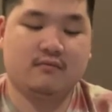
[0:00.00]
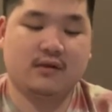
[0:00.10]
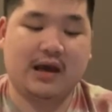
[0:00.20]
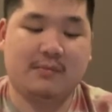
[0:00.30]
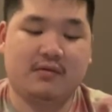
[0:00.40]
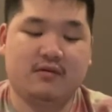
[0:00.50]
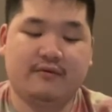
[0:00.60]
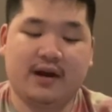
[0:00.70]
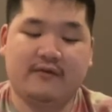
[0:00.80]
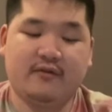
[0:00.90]
I'm a
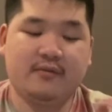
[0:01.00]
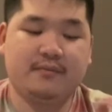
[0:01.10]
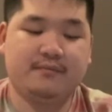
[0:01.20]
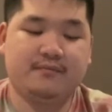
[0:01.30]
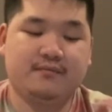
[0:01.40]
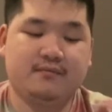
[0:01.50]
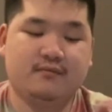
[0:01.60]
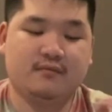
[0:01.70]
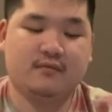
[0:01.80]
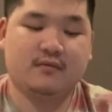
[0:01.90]
survivor
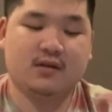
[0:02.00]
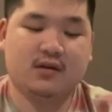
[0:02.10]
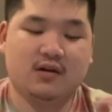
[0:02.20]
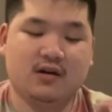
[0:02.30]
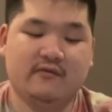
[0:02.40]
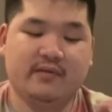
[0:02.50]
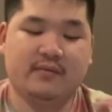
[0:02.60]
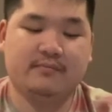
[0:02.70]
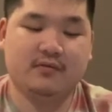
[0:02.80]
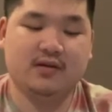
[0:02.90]
of
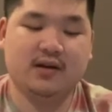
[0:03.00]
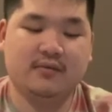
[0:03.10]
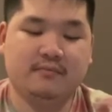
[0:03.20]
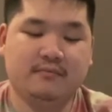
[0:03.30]
being bullied,